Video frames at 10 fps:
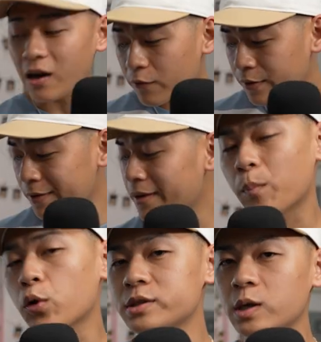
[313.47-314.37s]
However, I
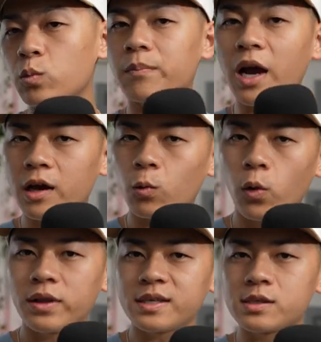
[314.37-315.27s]
personally am not going to
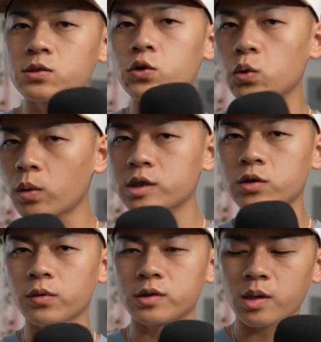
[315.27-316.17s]
wear these too much
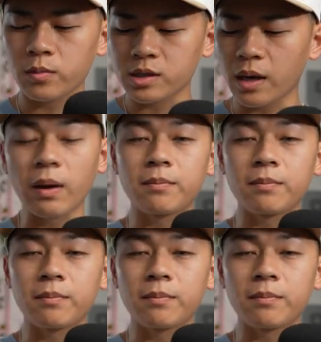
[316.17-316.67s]
during the summertime.